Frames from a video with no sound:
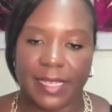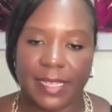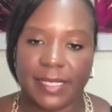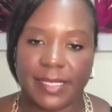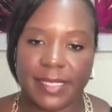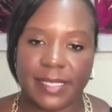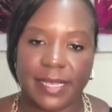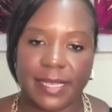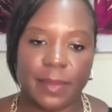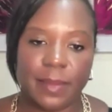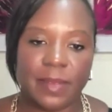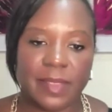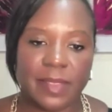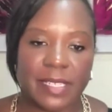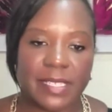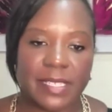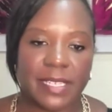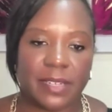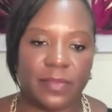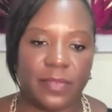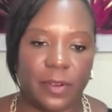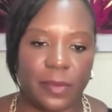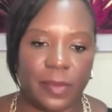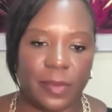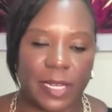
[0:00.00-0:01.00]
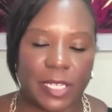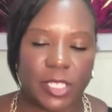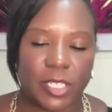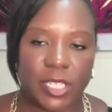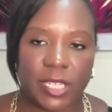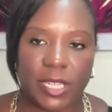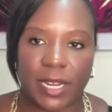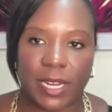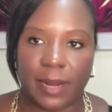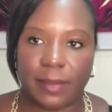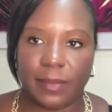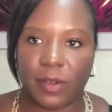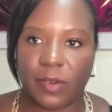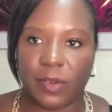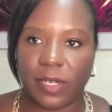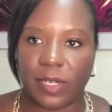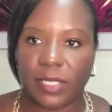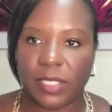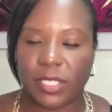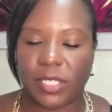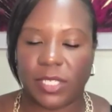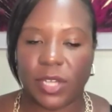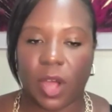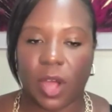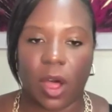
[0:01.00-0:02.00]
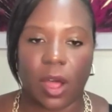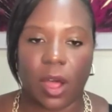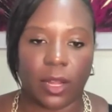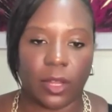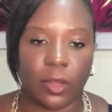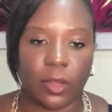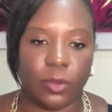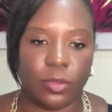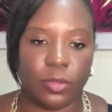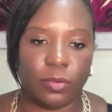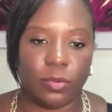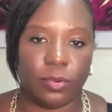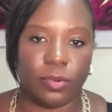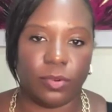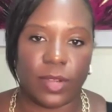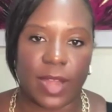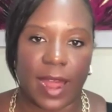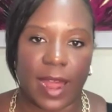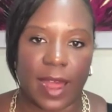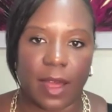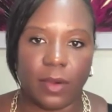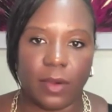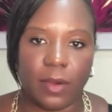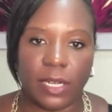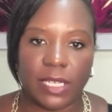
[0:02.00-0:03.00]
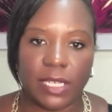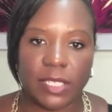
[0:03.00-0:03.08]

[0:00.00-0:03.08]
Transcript: some of this information that I'm going to talk you through now